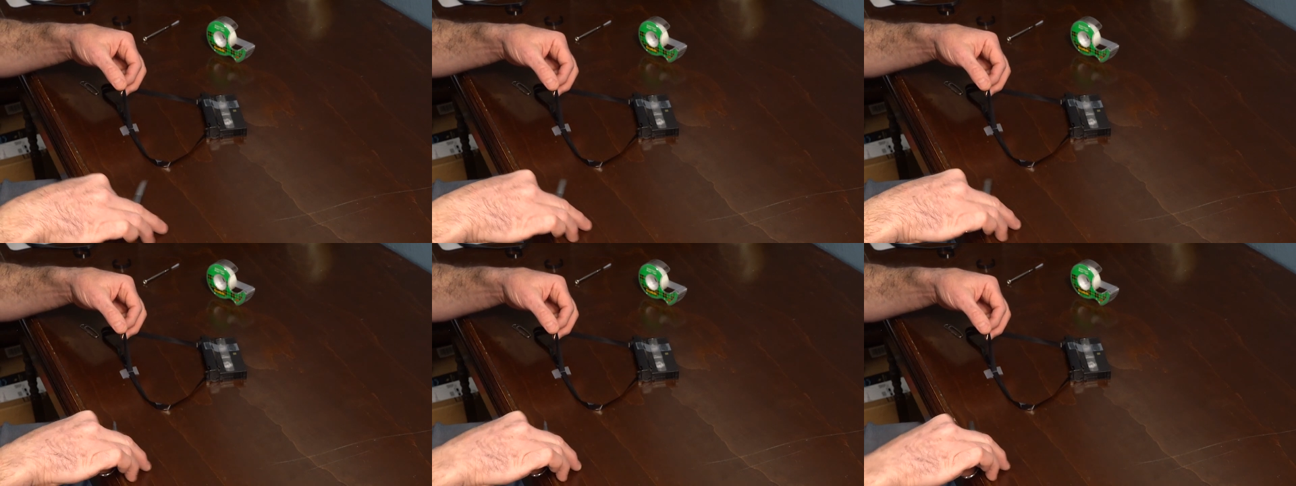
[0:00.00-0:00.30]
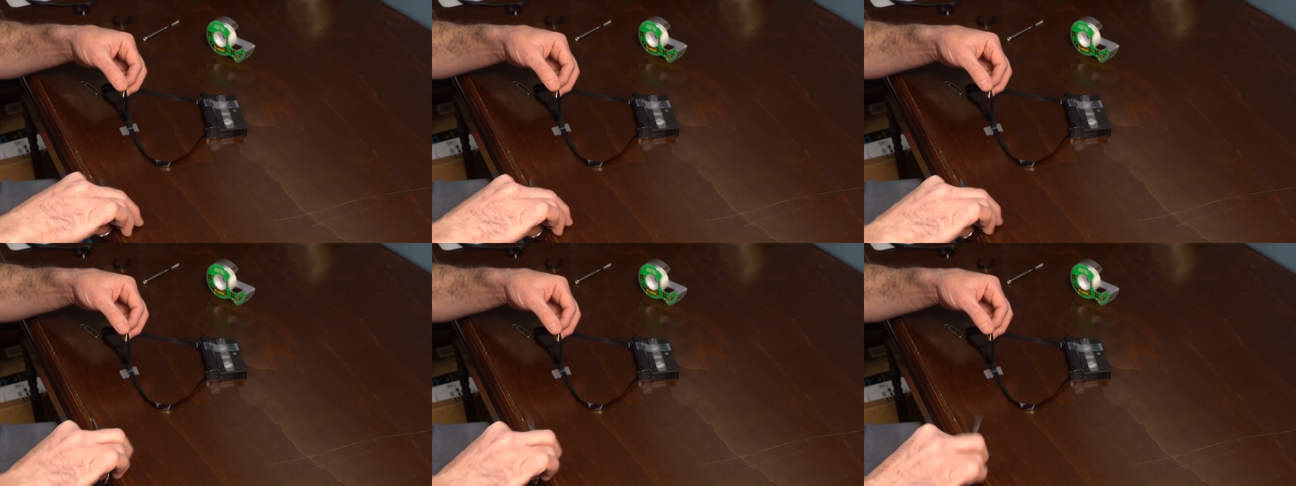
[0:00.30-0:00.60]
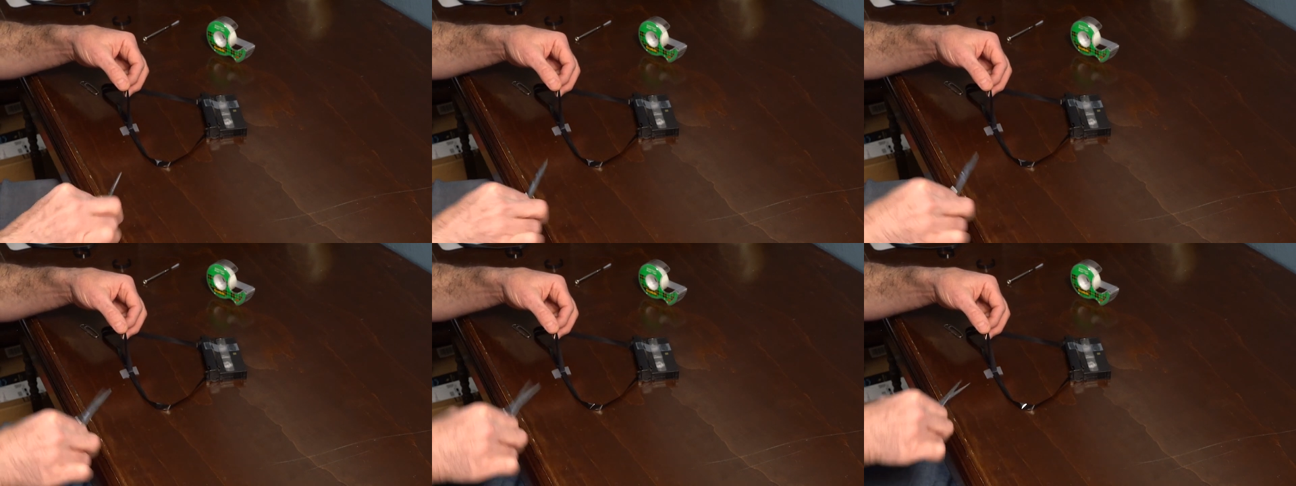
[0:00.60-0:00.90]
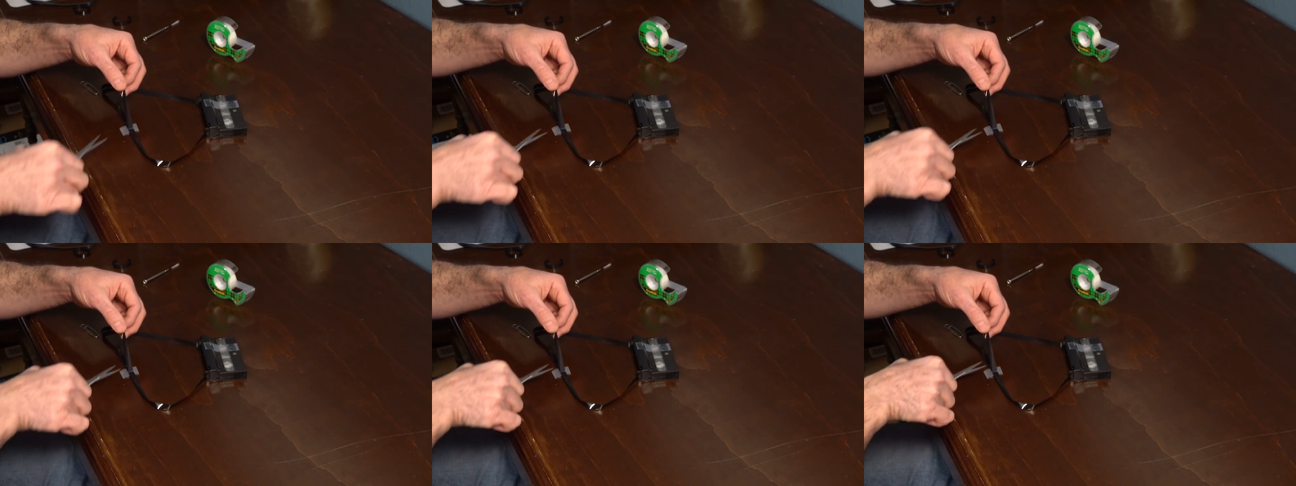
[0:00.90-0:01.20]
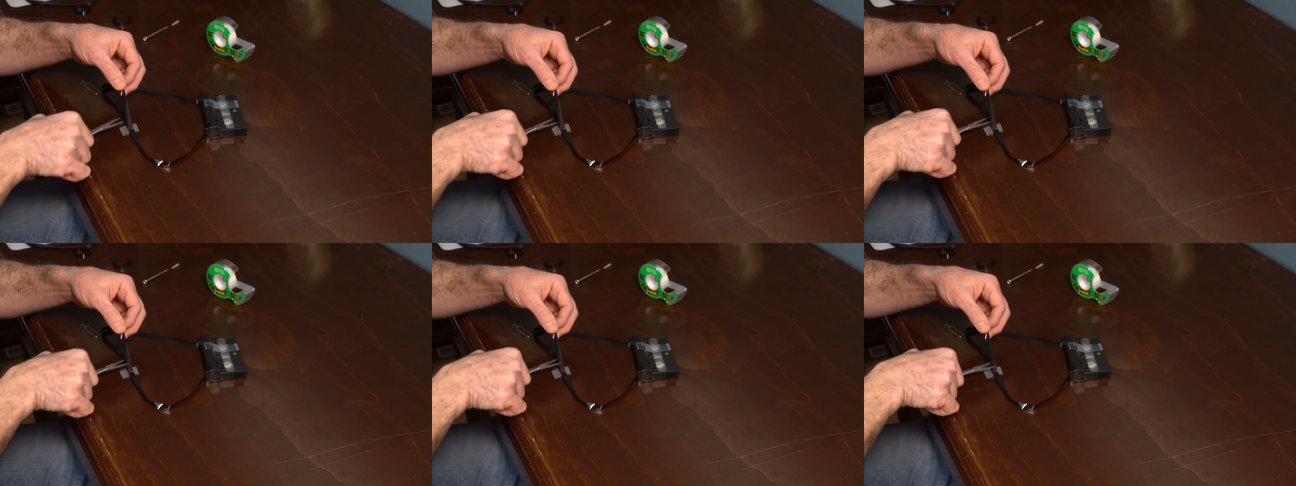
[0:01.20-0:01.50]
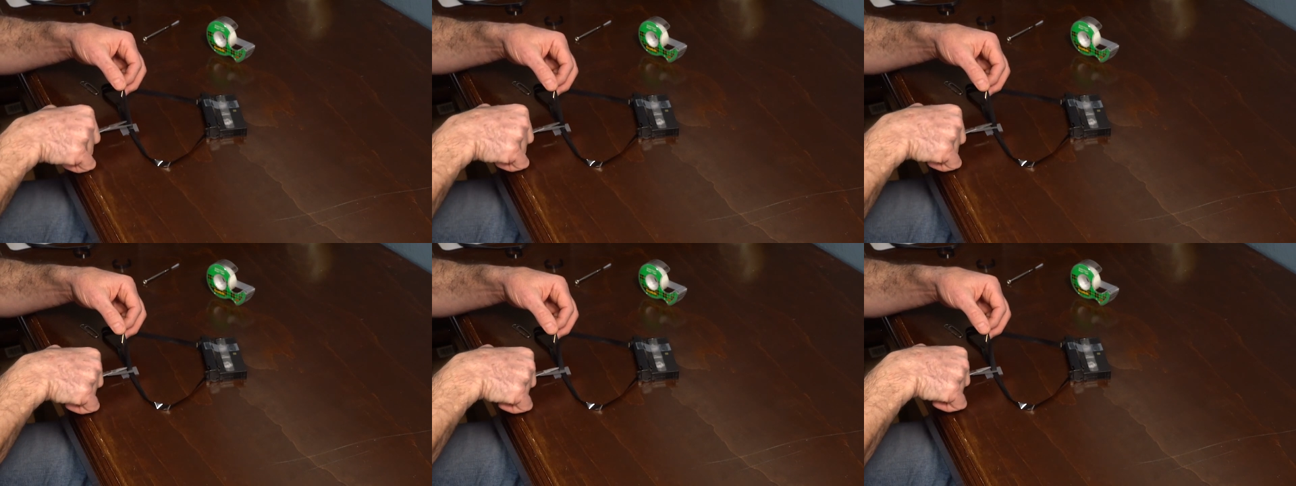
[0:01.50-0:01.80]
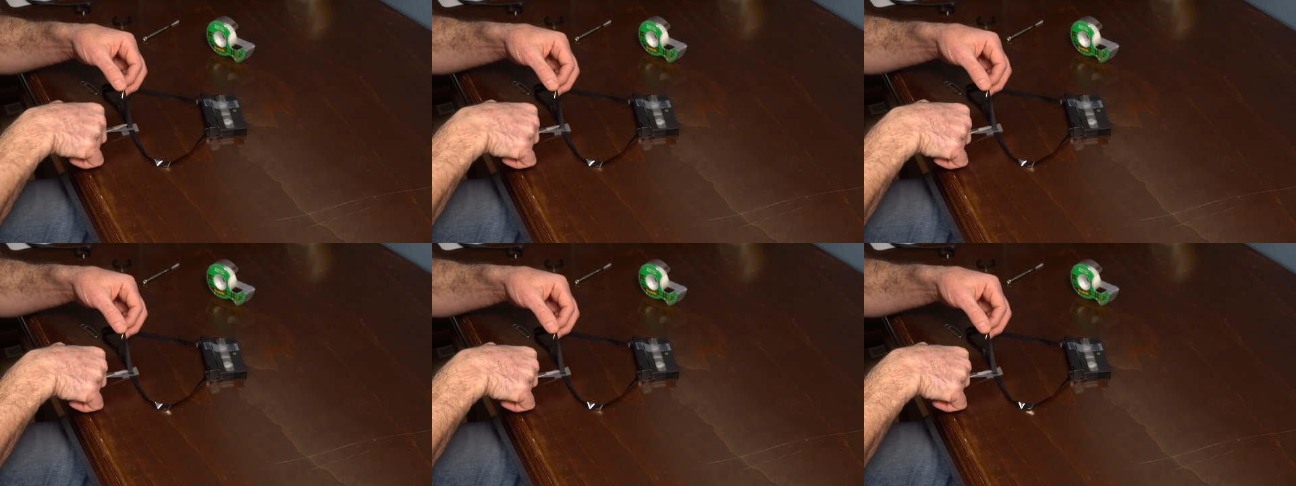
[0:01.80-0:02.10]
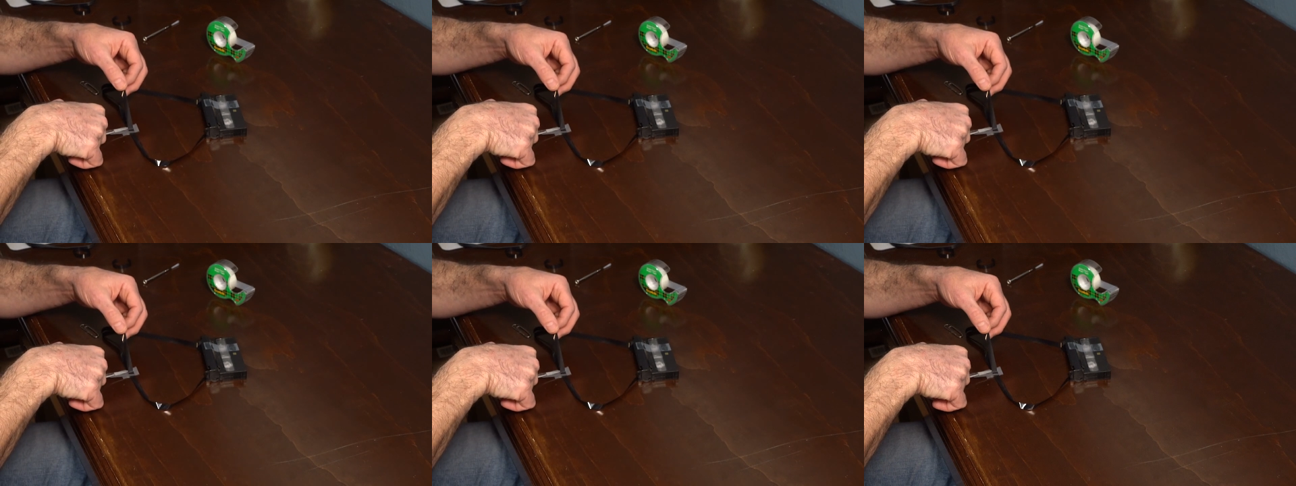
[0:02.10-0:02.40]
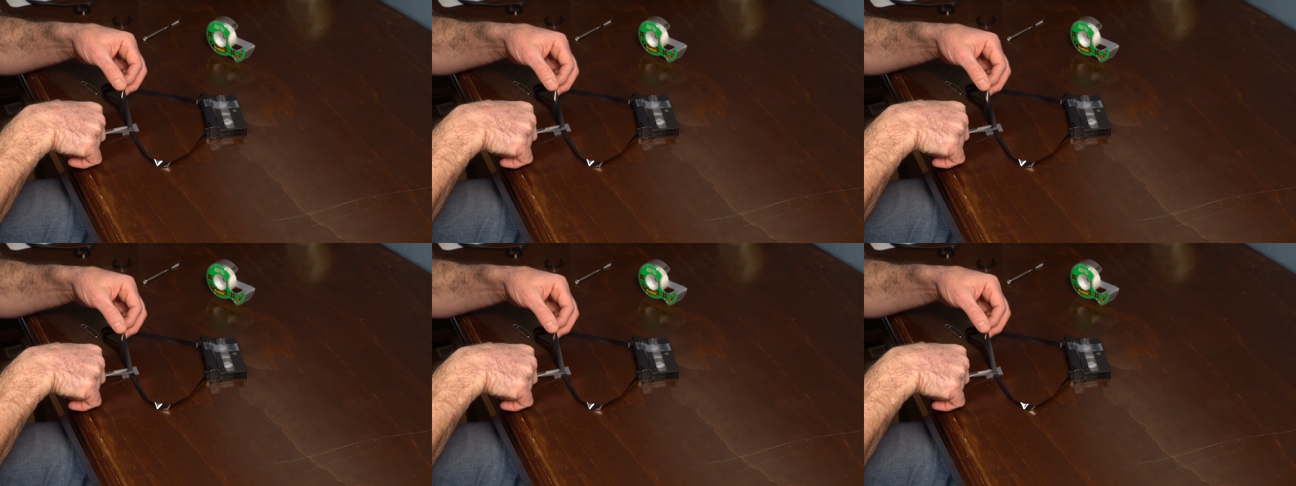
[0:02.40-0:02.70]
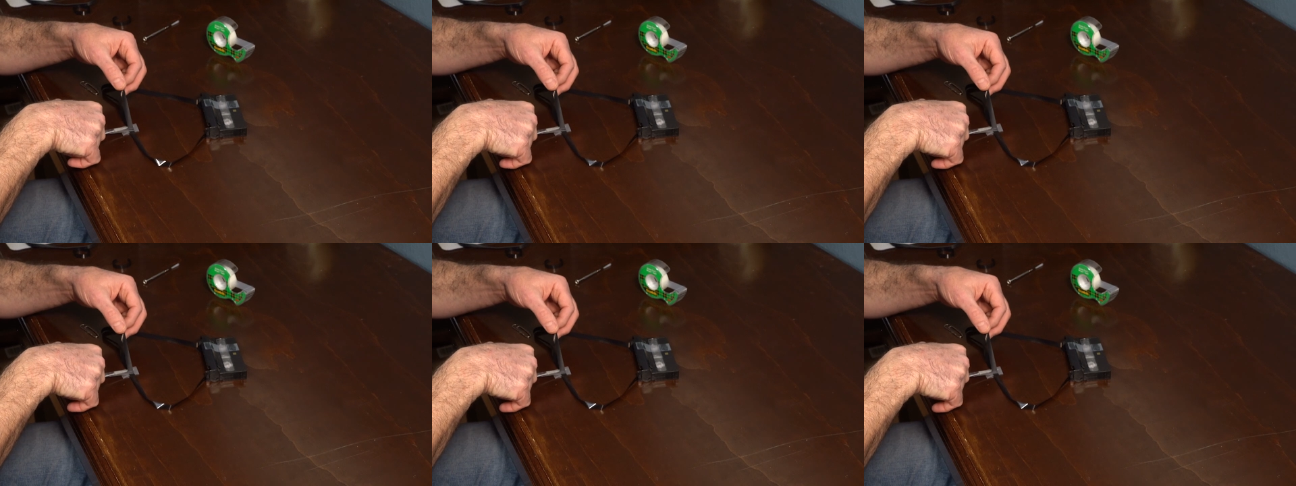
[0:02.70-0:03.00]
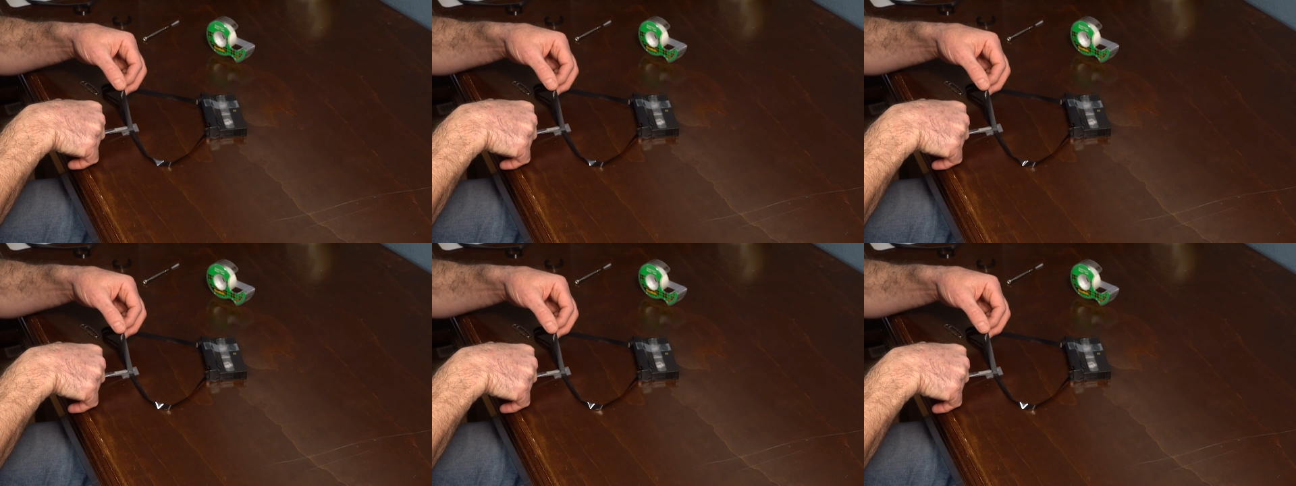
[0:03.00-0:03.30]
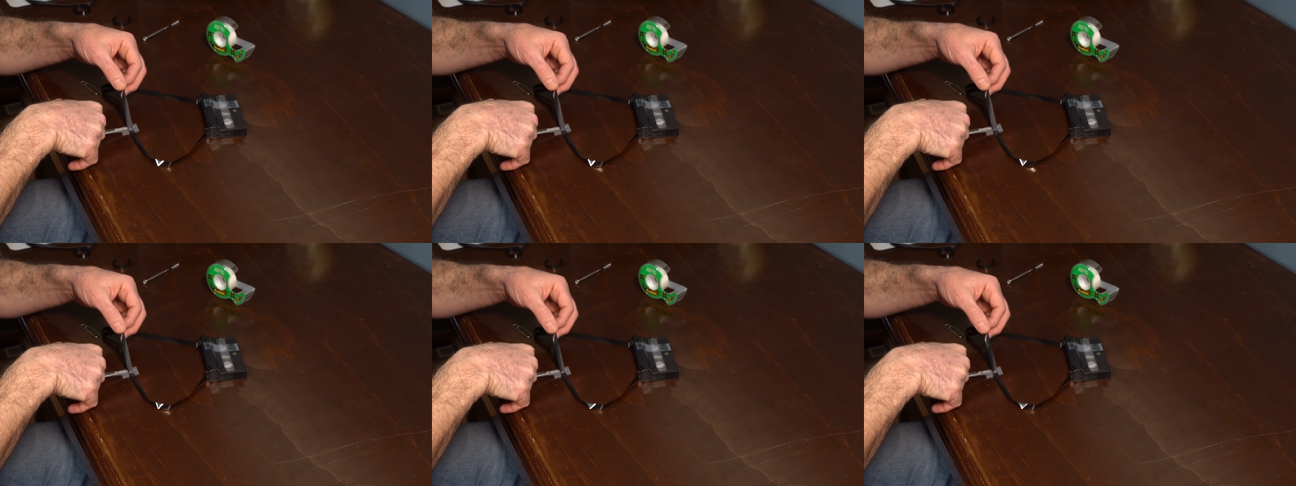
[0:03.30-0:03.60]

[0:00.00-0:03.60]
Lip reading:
[unreadable: no face in view]